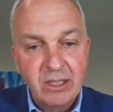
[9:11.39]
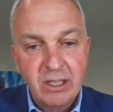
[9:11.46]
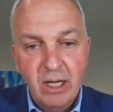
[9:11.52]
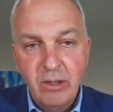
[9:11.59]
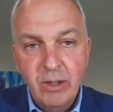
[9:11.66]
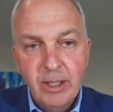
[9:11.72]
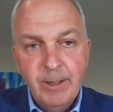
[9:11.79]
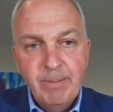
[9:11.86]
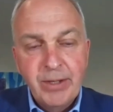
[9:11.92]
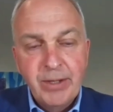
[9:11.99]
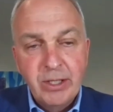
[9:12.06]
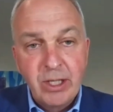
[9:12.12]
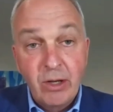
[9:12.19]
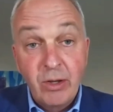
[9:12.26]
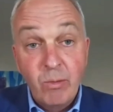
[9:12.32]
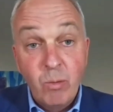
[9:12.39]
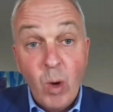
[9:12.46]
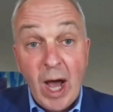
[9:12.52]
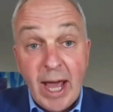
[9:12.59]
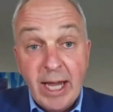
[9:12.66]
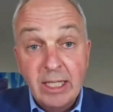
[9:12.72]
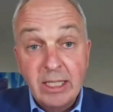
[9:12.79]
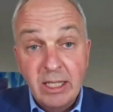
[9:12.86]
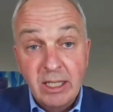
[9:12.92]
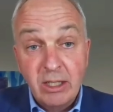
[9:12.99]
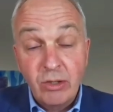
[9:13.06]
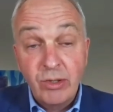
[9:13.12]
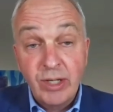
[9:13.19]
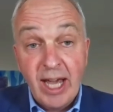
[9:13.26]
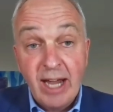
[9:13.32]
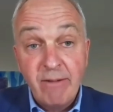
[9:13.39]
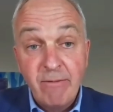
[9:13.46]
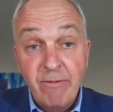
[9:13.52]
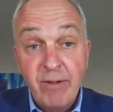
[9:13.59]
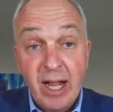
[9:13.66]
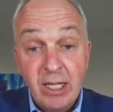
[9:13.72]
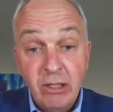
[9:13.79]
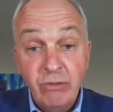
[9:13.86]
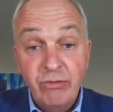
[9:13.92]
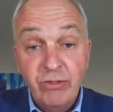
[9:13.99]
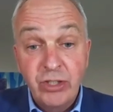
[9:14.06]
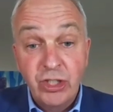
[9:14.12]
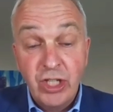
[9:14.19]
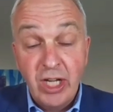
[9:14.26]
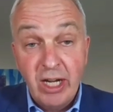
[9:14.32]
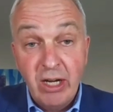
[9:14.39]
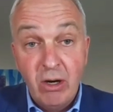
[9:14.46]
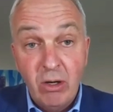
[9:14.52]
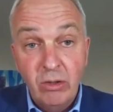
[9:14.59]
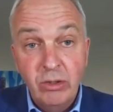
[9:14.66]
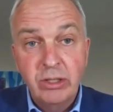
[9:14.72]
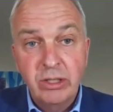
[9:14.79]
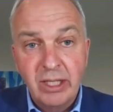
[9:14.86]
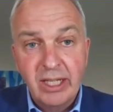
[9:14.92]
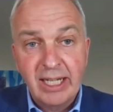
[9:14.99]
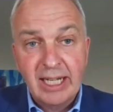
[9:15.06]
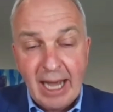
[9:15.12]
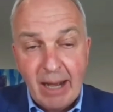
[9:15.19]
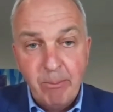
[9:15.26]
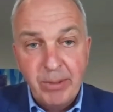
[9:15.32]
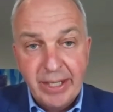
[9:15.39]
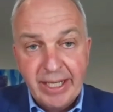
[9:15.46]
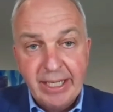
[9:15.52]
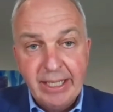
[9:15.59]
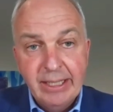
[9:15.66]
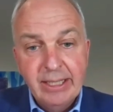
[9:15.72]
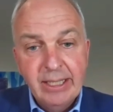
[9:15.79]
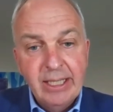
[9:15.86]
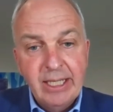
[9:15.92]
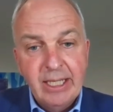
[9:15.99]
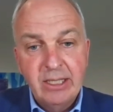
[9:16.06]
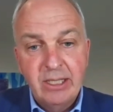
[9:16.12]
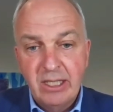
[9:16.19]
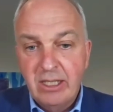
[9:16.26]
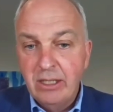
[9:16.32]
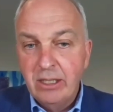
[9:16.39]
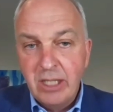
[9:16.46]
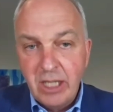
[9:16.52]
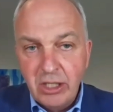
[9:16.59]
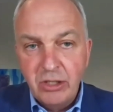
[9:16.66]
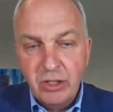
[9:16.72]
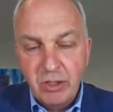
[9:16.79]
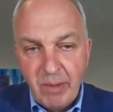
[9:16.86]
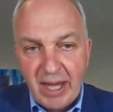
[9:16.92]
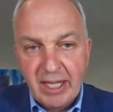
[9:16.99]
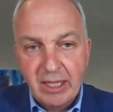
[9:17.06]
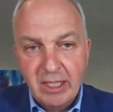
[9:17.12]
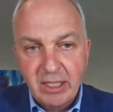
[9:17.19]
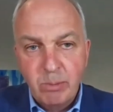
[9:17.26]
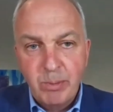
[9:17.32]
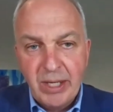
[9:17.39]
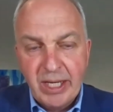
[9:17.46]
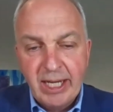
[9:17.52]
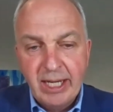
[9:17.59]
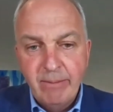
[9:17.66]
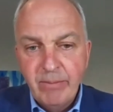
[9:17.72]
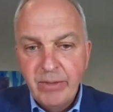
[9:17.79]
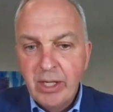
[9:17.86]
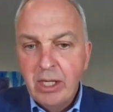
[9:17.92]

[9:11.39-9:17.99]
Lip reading: So the way to create value for shareholders and the company is to continue to make this bigger.